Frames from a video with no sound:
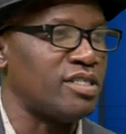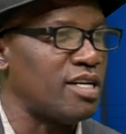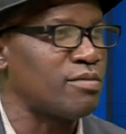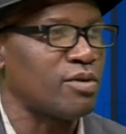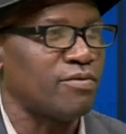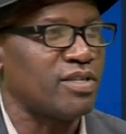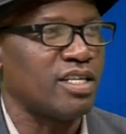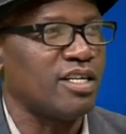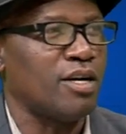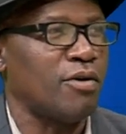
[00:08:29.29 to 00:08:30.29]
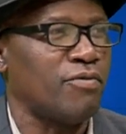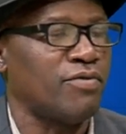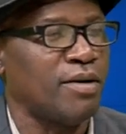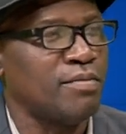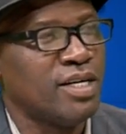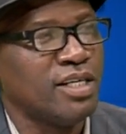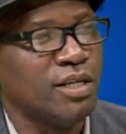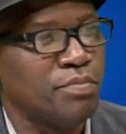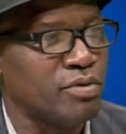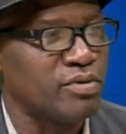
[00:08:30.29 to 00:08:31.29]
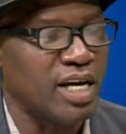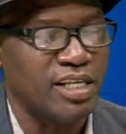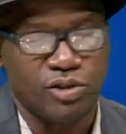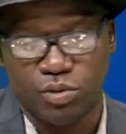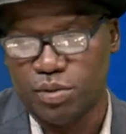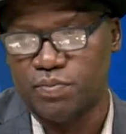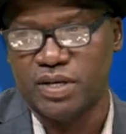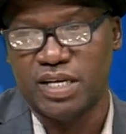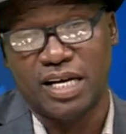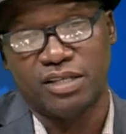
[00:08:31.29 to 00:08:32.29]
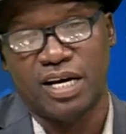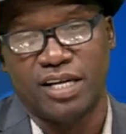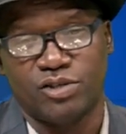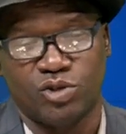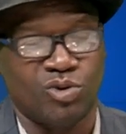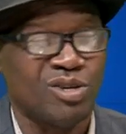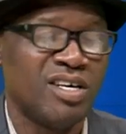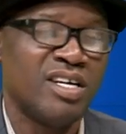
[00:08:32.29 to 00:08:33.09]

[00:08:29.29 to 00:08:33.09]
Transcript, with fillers: in terms of taking care of the bills that need to be paid, and so.